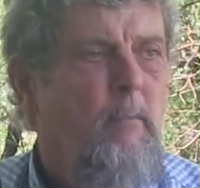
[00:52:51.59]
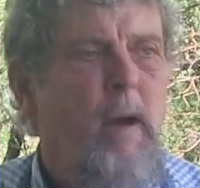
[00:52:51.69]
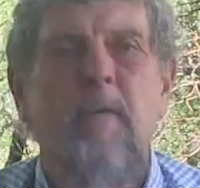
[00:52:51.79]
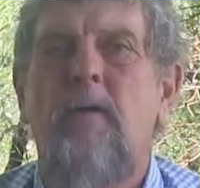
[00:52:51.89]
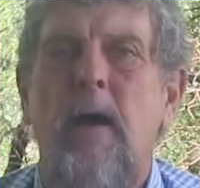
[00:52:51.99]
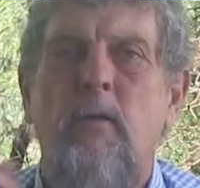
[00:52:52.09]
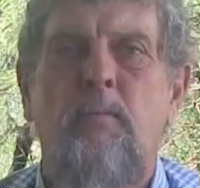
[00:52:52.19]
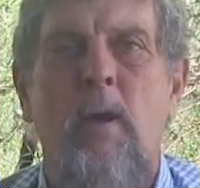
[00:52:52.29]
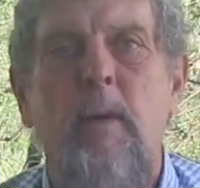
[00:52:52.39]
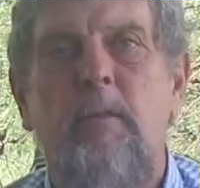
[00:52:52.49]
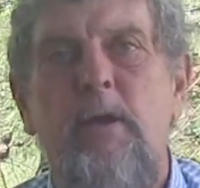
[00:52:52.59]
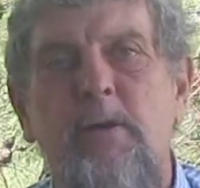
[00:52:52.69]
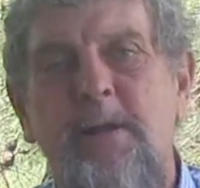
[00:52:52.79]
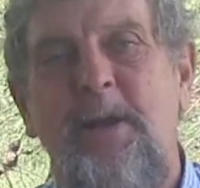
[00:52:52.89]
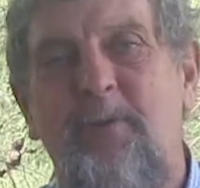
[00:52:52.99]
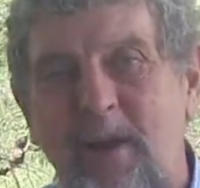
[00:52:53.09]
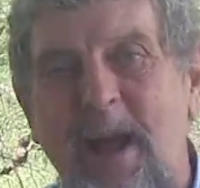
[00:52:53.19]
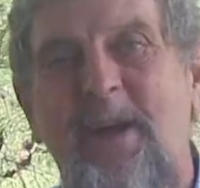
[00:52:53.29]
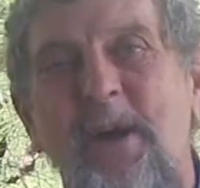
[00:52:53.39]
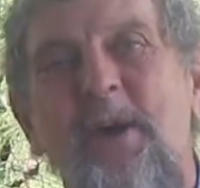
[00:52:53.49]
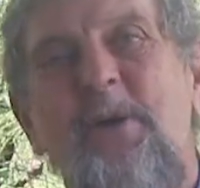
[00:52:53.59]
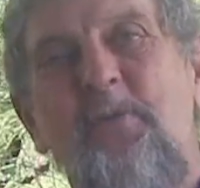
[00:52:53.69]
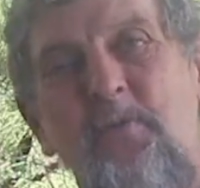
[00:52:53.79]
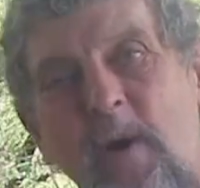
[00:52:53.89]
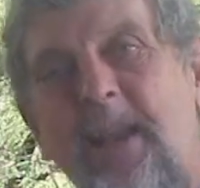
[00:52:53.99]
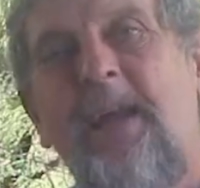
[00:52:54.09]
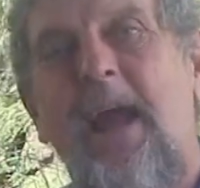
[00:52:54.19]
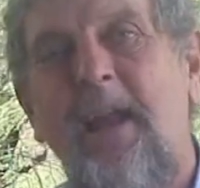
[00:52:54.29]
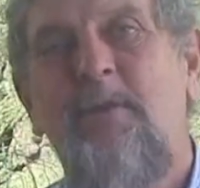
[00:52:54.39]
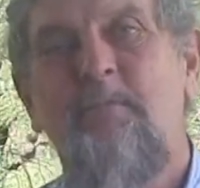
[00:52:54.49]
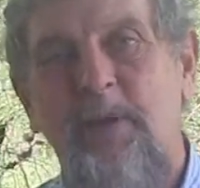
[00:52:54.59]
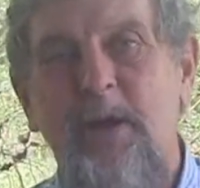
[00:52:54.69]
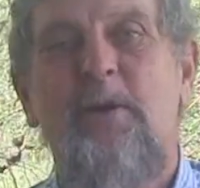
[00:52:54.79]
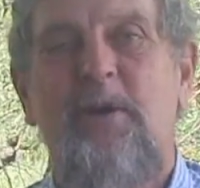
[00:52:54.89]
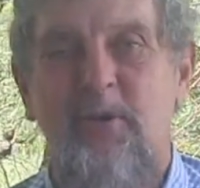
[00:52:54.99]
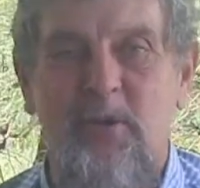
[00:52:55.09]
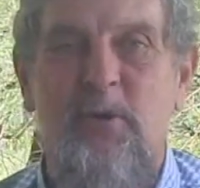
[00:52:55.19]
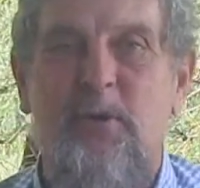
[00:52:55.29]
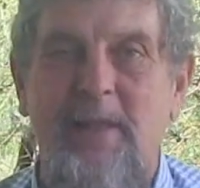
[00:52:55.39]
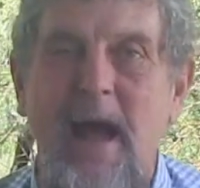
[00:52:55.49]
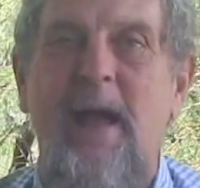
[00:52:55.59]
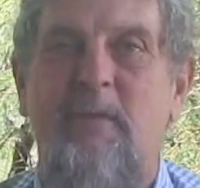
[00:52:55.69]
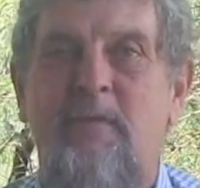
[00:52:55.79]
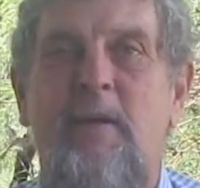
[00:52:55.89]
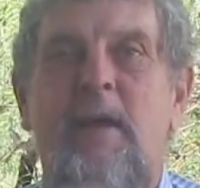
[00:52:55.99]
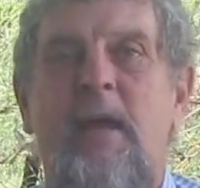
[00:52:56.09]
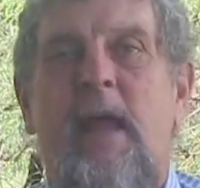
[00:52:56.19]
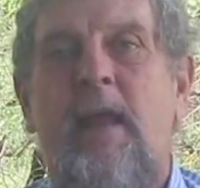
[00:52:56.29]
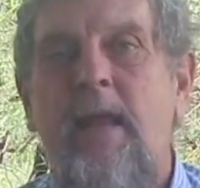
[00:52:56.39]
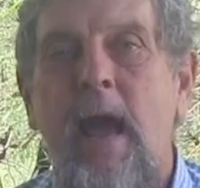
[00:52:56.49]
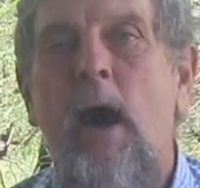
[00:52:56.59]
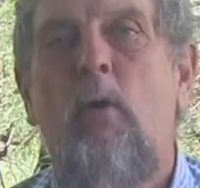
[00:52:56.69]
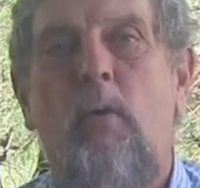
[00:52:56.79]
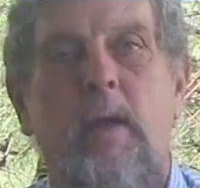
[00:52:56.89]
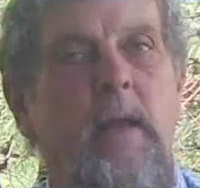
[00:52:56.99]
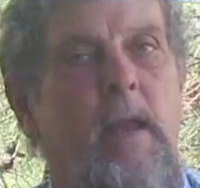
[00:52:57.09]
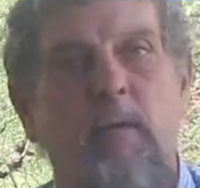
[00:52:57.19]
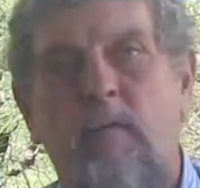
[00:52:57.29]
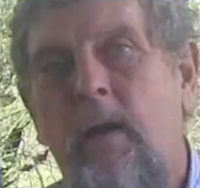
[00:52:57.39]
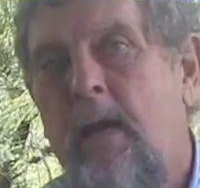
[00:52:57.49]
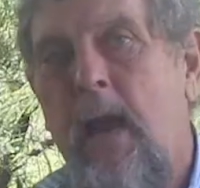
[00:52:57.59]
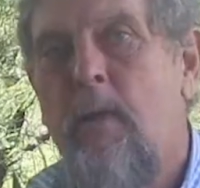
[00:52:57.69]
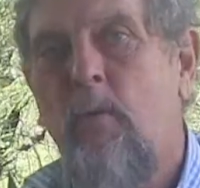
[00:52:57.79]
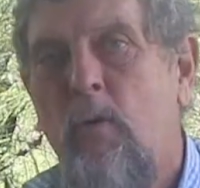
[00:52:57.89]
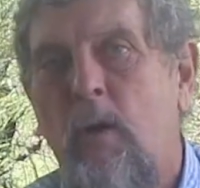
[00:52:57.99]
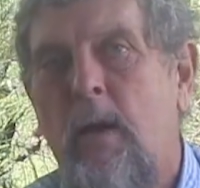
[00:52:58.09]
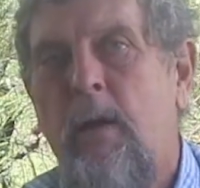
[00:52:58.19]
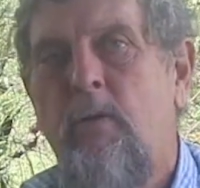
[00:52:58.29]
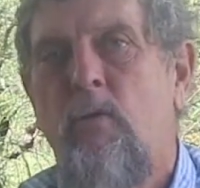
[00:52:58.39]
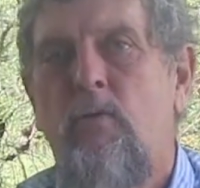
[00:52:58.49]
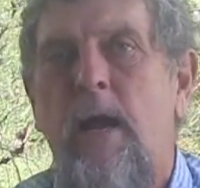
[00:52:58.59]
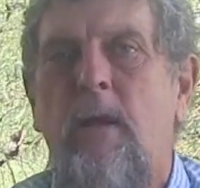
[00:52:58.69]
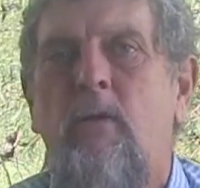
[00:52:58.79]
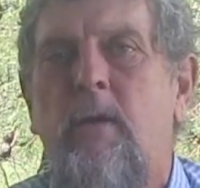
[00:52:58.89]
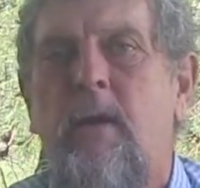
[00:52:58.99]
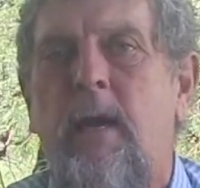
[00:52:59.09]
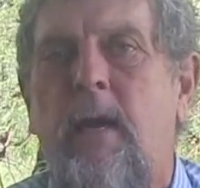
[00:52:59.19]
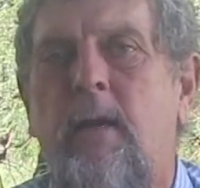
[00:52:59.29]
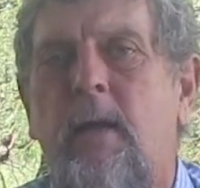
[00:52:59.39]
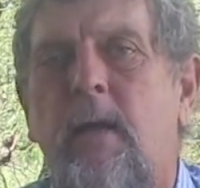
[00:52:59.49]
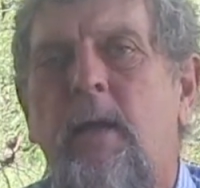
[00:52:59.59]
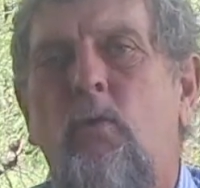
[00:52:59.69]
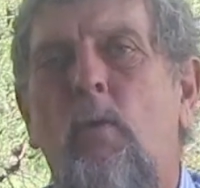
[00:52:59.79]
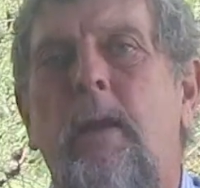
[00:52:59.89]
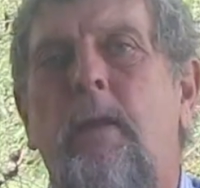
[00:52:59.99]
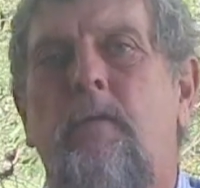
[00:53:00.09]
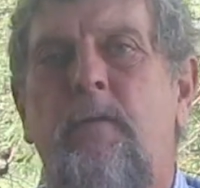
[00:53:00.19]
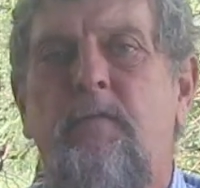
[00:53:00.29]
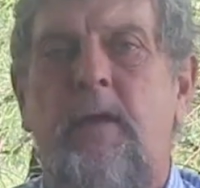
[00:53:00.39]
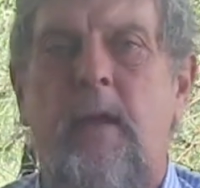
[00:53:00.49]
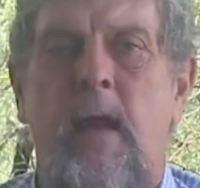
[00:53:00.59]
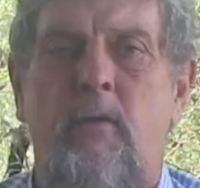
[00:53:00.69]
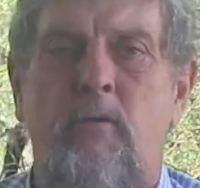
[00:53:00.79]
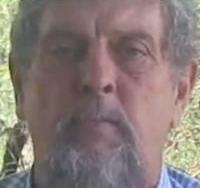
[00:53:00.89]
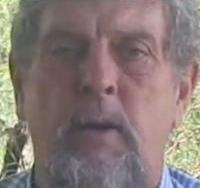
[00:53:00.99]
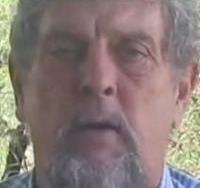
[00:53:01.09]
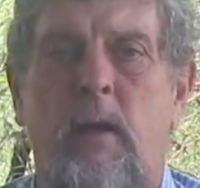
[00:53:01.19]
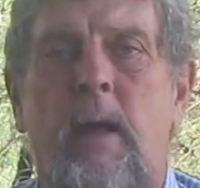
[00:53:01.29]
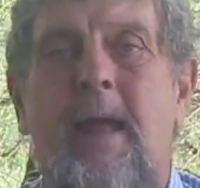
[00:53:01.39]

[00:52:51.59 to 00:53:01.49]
My father probably only drank one kind of beer his whole life, and now in every neighborhood in Tucson you can get 20 to 50 kinds of beer.